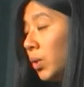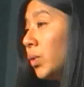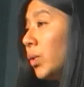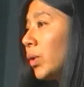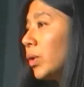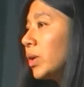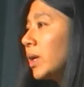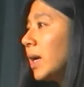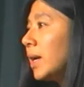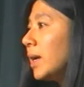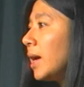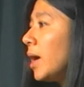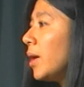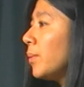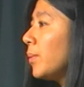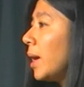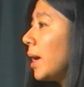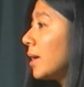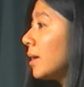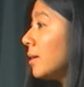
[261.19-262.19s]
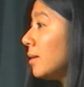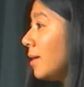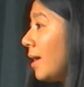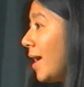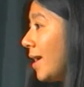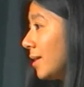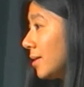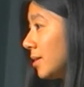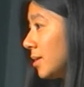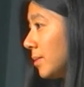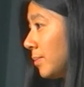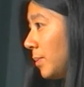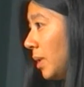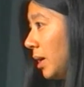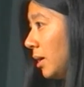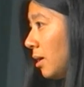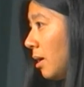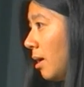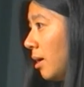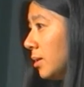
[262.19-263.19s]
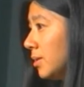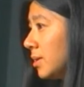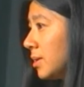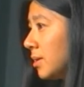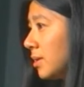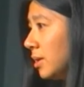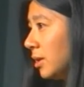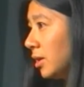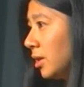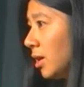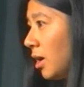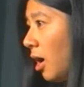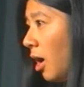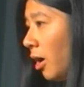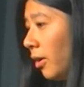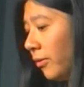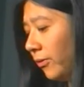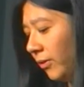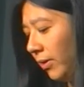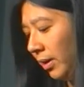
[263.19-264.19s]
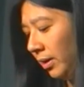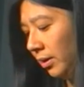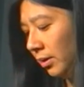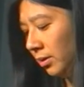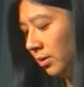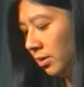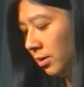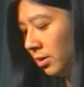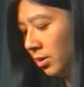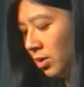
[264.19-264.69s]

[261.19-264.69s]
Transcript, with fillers: nor can I recollect my constant coughing,